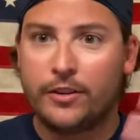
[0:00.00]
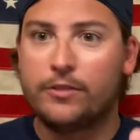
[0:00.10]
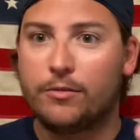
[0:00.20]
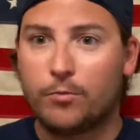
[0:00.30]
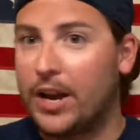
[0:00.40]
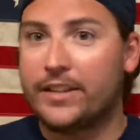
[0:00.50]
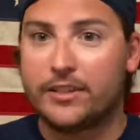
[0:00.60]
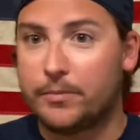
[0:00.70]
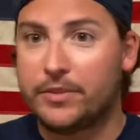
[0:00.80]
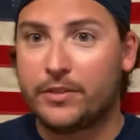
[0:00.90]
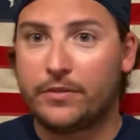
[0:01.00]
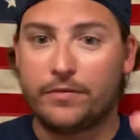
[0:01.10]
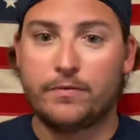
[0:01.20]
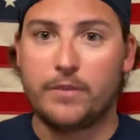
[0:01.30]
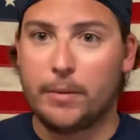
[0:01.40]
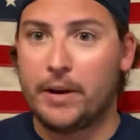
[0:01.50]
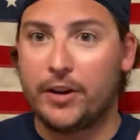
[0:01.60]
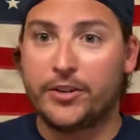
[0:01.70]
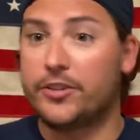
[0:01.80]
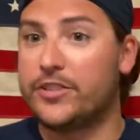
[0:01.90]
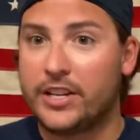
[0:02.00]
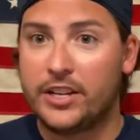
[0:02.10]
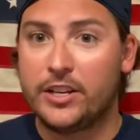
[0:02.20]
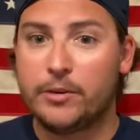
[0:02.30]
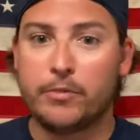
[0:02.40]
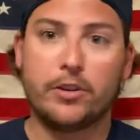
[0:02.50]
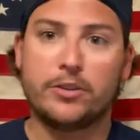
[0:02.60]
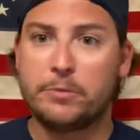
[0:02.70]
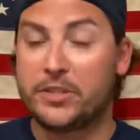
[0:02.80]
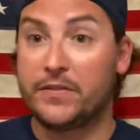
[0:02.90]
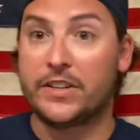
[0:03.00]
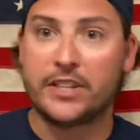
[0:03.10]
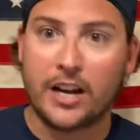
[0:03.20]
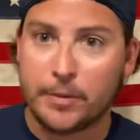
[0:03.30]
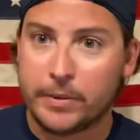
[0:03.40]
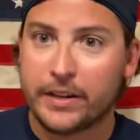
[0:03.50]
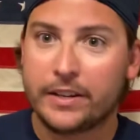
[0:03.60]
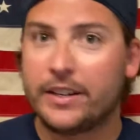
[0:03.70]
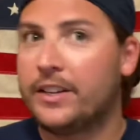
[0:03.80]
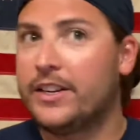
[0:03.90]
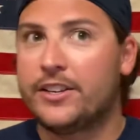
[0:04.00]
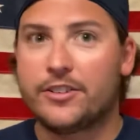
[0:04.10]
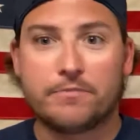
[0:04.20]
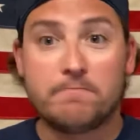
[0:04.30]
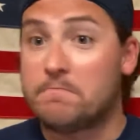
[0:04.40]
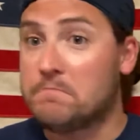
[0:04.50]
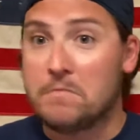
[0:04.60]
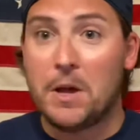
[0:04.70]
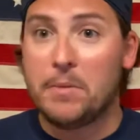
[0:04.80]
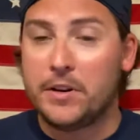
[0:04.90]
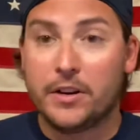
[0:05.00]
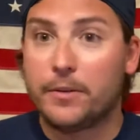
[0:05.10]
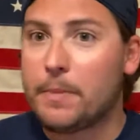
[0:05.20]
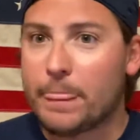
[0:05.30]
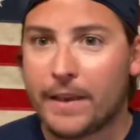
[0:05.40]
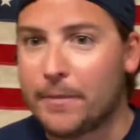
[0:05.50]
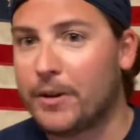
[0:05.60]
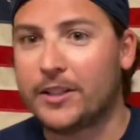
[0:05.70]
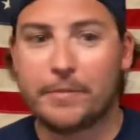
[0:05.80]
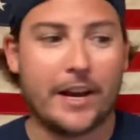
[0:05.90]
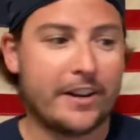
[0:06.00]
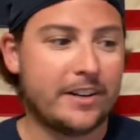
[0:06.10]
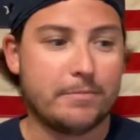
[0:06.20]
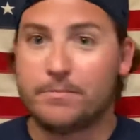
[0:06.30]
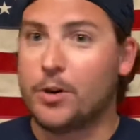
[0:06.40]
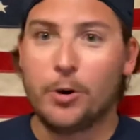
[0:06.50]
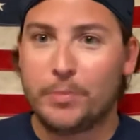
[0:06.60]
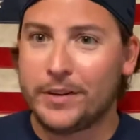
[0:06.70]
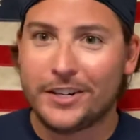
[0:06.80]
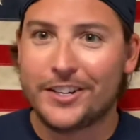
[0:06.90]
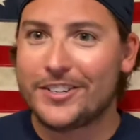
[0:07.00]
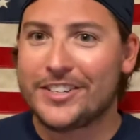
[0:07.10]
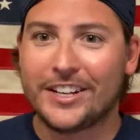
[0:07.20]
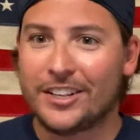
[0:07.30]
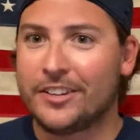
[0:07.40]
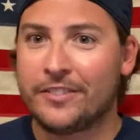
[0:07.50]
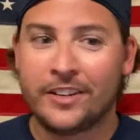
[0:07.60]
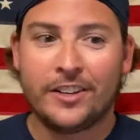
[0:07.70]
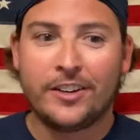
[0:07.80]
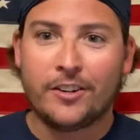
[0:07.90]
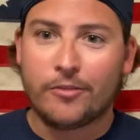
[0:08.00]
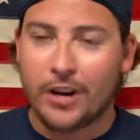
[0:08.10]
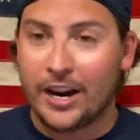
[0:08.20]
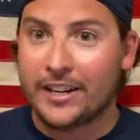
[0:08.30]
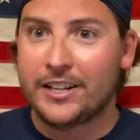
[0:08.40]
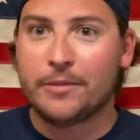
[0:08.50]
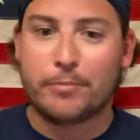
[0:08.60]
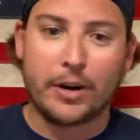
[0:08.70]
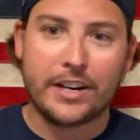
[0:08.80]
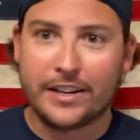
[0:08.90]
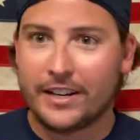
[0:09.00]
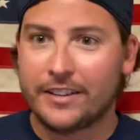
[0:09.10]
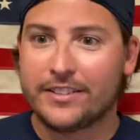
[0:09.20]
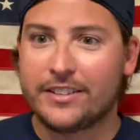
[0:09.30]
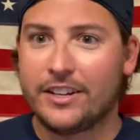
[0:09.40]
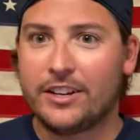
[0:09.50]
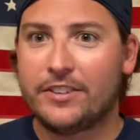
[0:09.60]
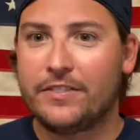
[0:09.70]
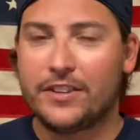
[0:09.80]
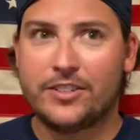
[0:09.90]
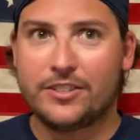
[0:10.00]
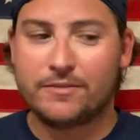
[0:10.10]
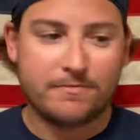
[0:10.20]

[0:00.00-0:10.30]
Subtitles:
write something about your team or a specific topic. Just let me know. I'm all about it. I'm open ears. I love writing, breaking down stuff, and just,